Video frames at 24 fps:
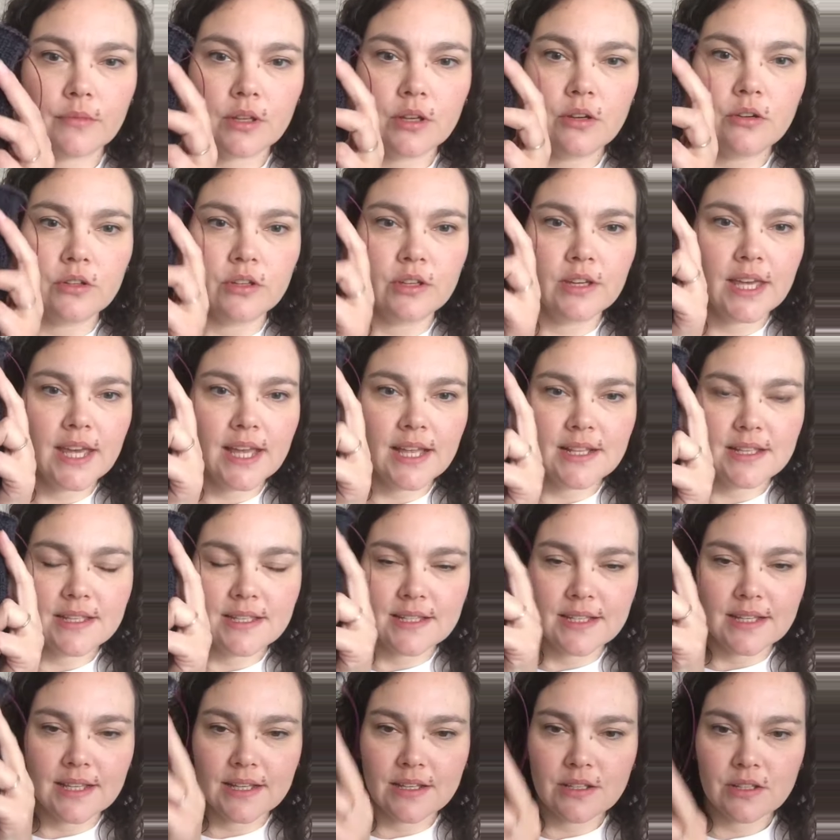Oh, you can
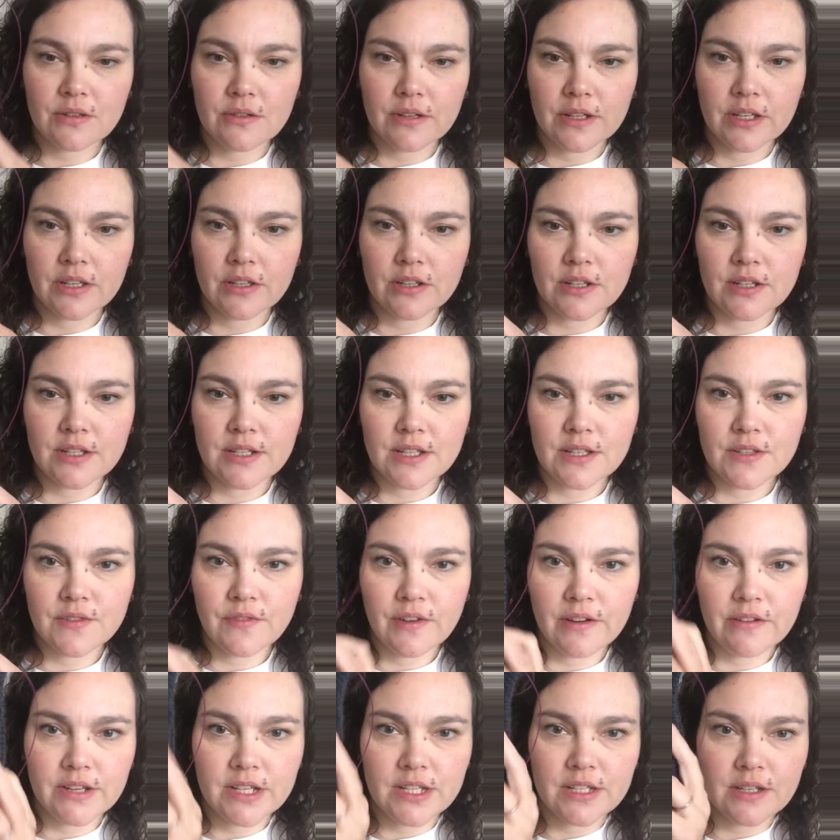see that's quite good because it's
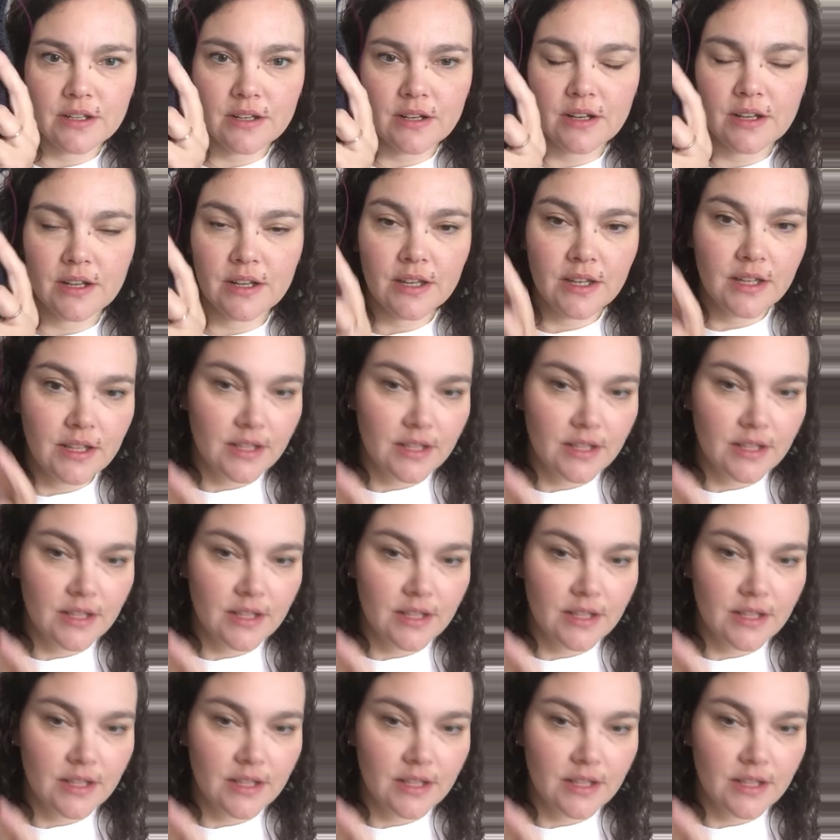very dark.